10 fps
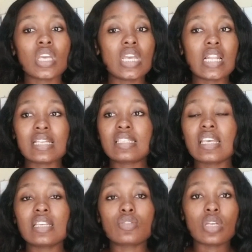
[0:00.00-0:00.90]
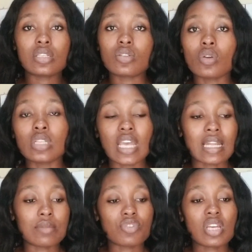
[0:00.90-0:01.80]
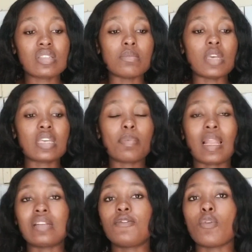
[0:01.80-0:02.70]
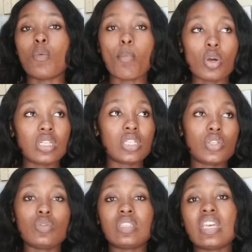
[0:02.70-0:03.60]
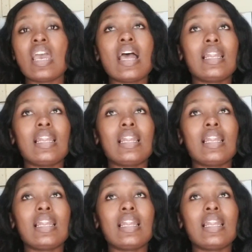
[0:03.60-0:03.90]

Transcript: let's say today is Sunday and I'm trying to make plan for Monday, Tuesday.